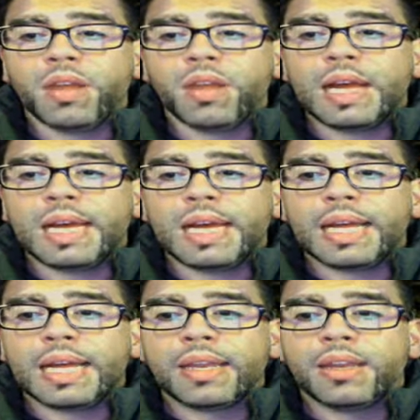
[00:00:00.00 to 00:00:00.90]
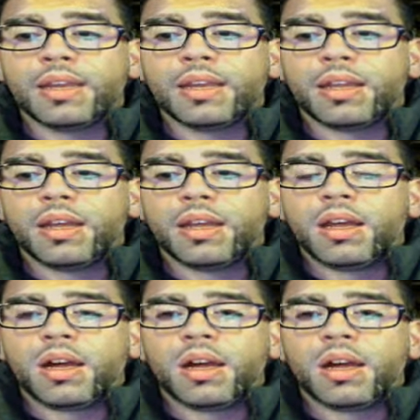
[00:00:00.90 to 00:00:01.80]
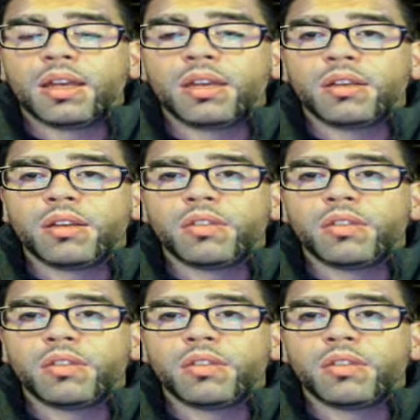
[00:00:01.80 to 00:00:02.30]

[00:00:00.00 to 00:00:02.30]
and I can